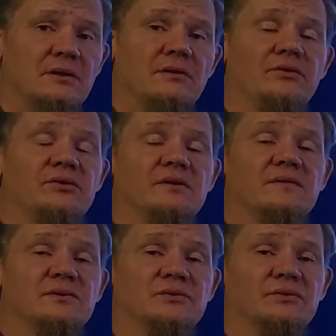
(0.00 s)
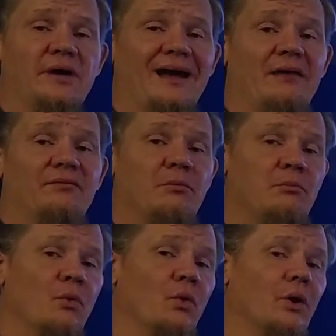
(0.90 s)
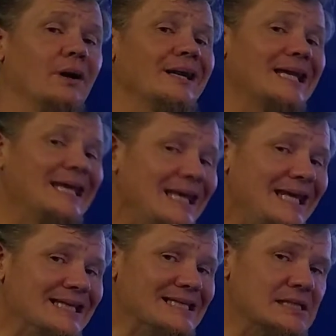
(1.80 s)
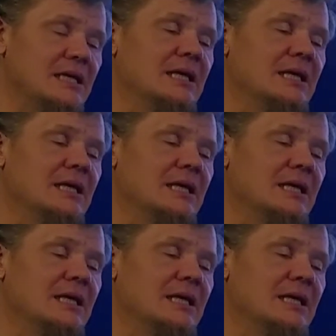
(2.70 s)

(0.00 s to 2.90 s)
those individuals will have more kids.